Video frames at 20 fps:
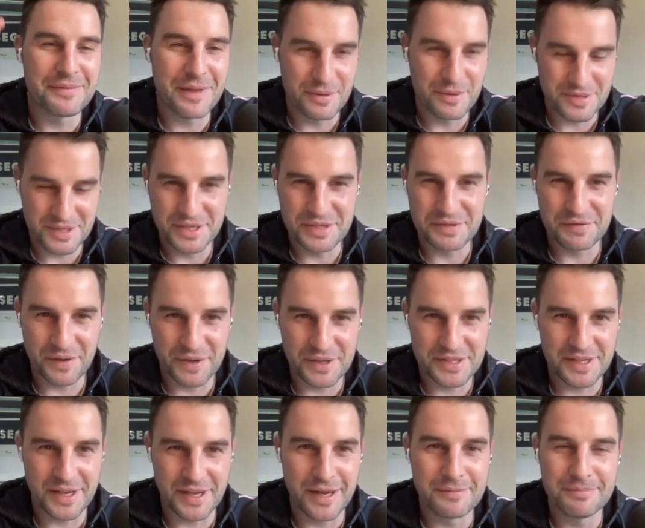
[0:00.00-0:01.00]
That was his
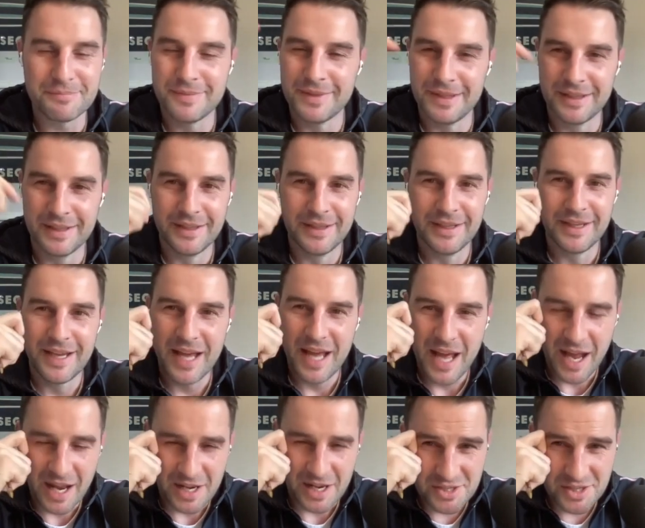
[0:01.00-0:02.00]
first time.
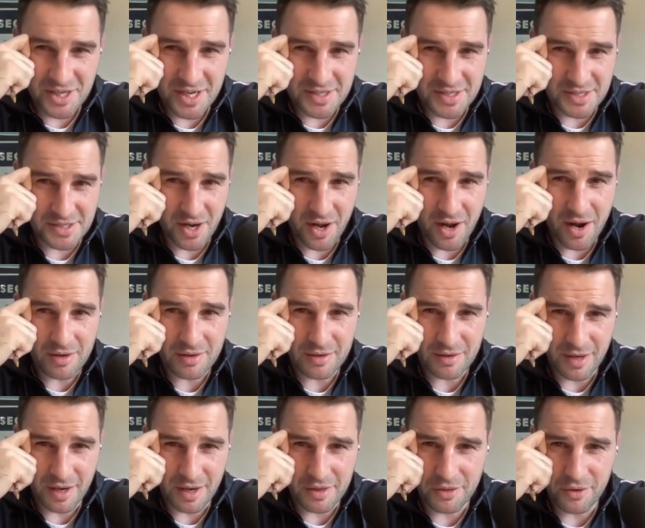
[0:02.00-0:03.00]
Jeez, it's harder
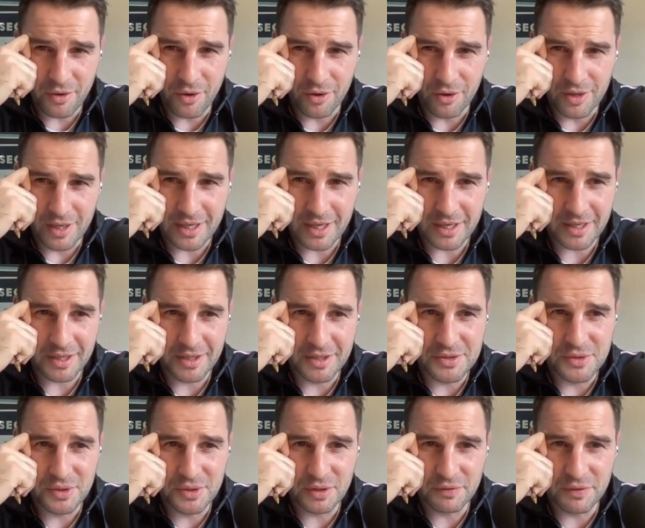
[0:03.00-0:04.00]
than I thought. Like I kind of
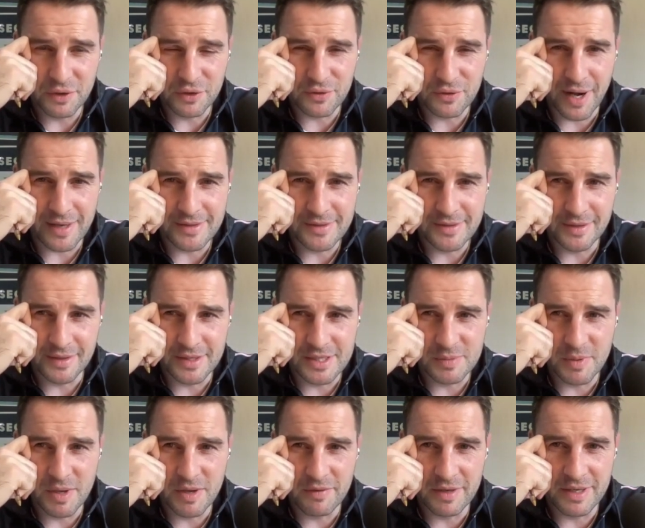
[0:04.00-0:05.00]
took it for granted as
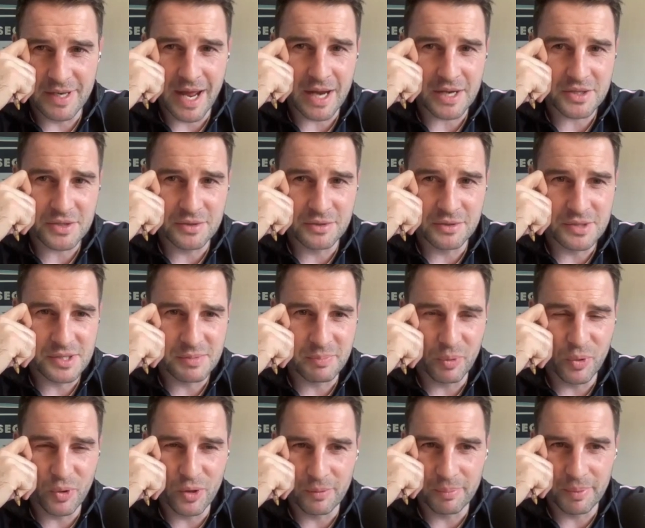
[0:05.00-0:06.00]
a bit of a national
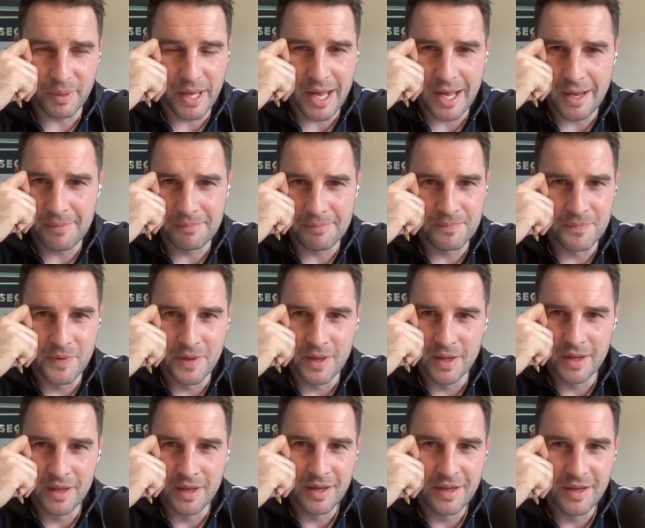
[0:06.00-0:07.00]
sport, but um,
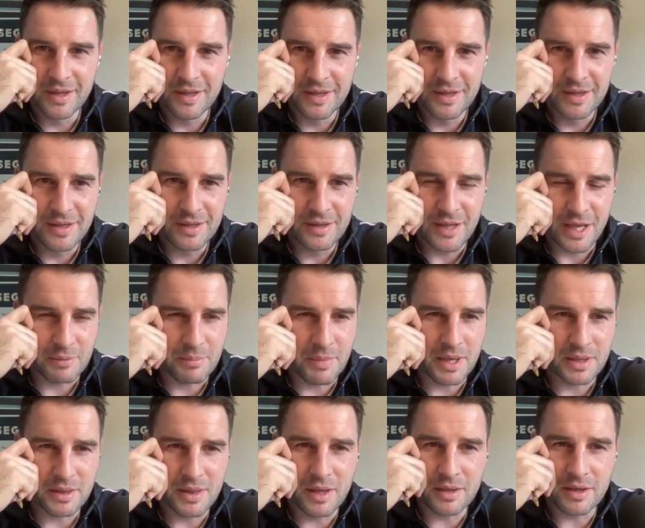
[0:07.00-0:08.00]
like
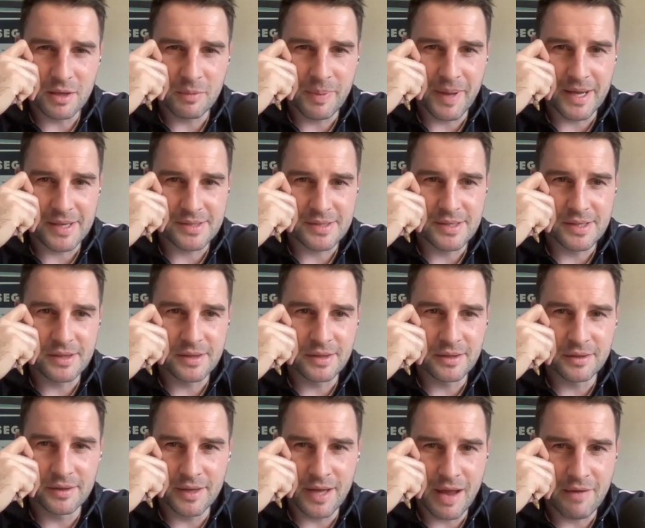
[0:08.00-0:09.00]
my lung capacity,
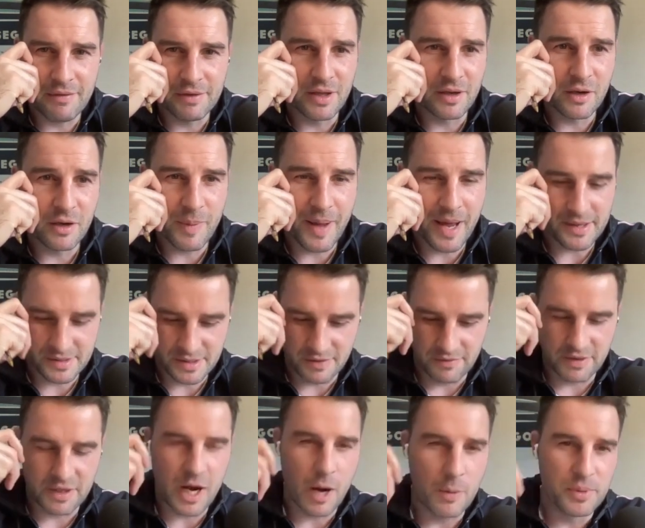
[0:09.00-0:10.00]
clearly I have a lung capacity
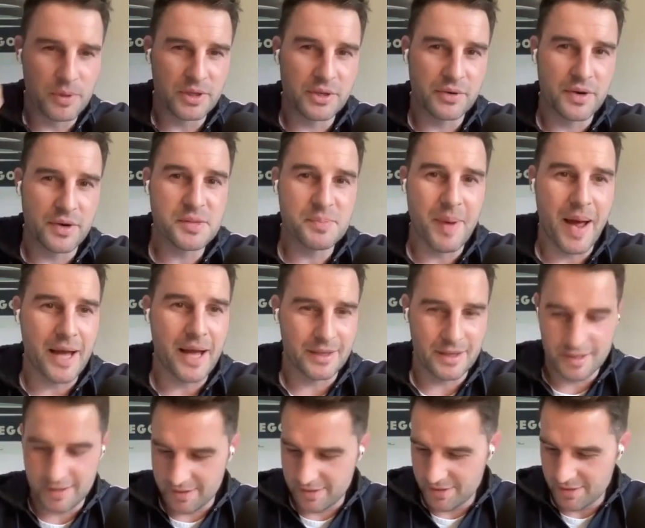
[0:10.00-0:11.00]
of a couple of crisp
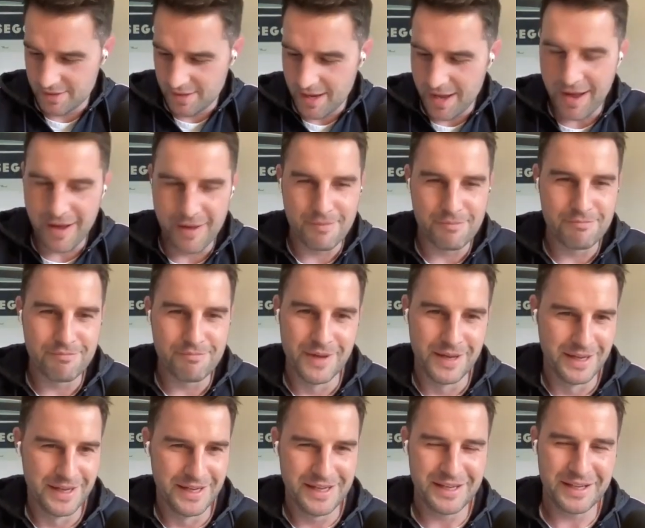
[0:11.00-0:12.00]
packets. Um,
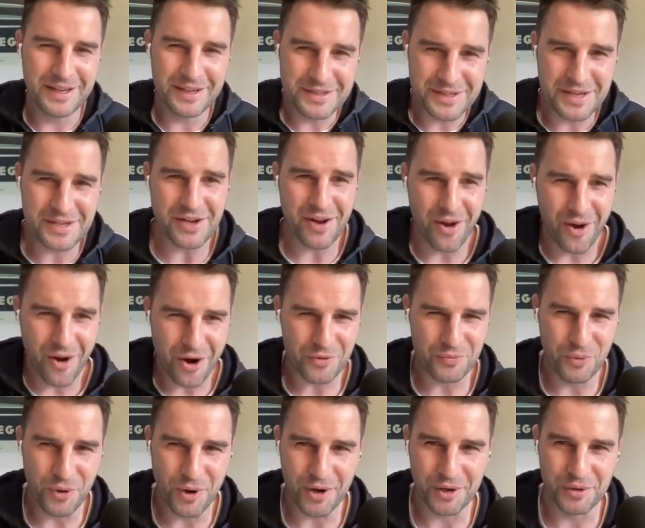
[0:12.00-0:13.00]
because it's
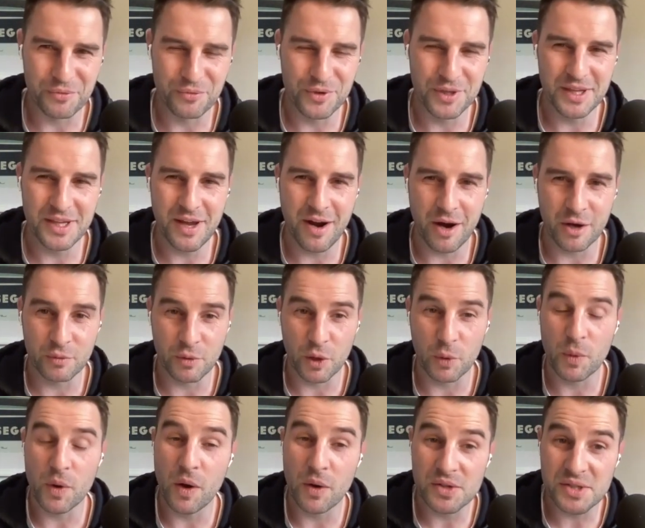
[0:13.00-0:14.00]
hard work, really hard
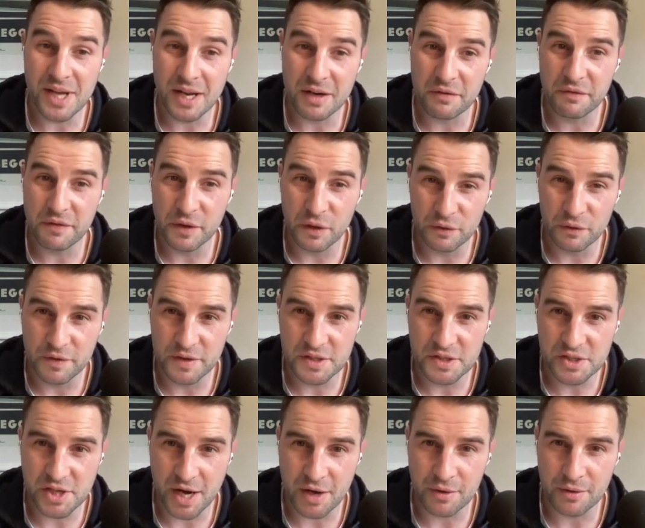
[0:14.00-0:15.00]
work. We also had Phil
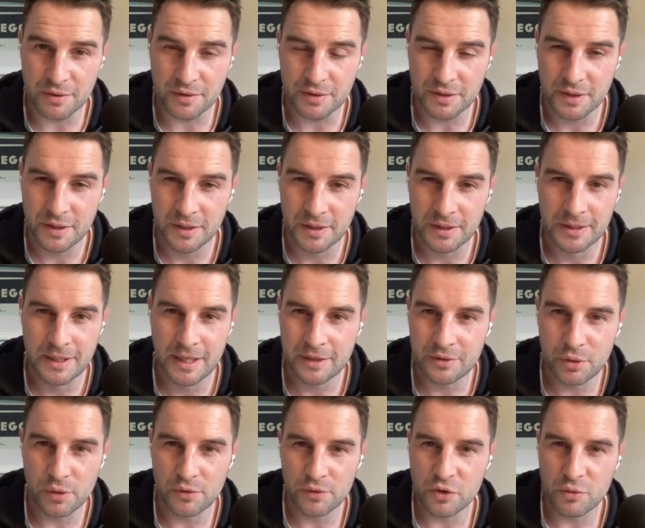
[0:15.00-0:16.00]
Fitzgerald.
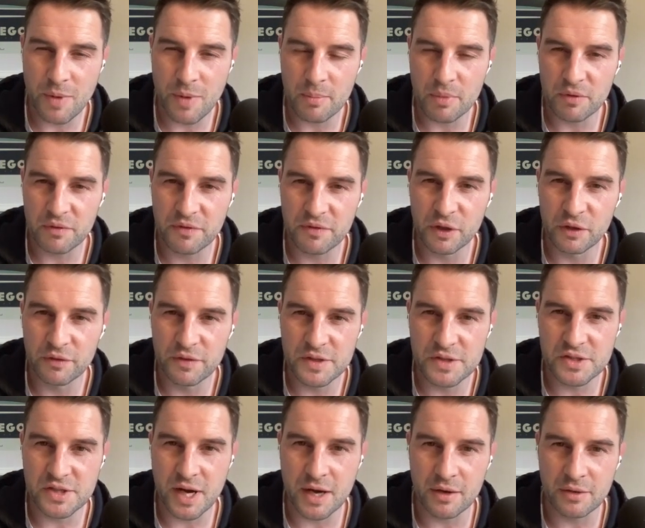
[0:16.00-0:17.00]
Don't know if you remember Phil
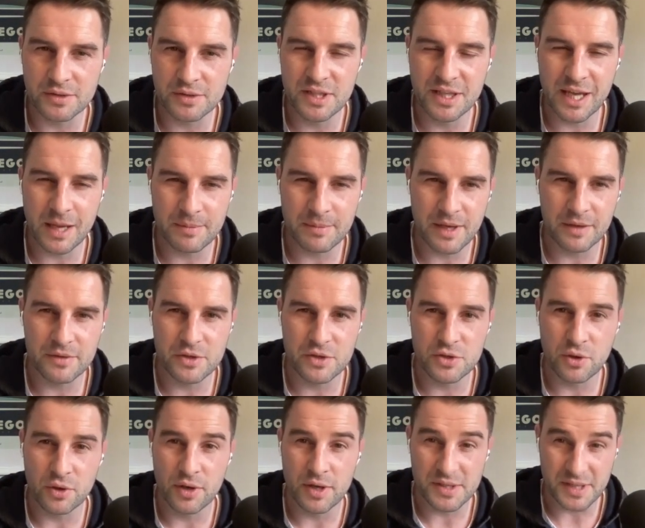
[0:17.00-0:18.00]
Fitzgerald. He came down to
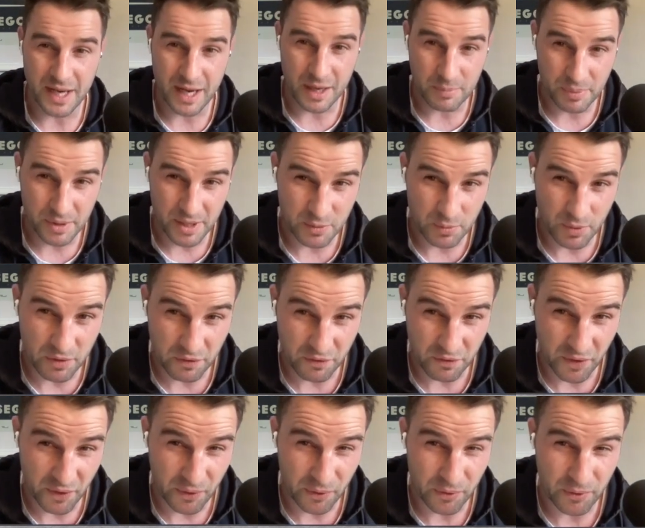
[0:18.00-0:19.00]
join us. I played with
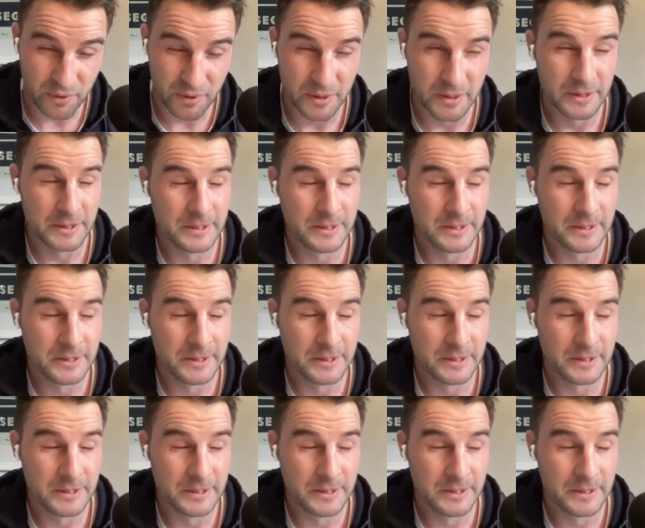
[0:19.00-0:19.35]
Phil.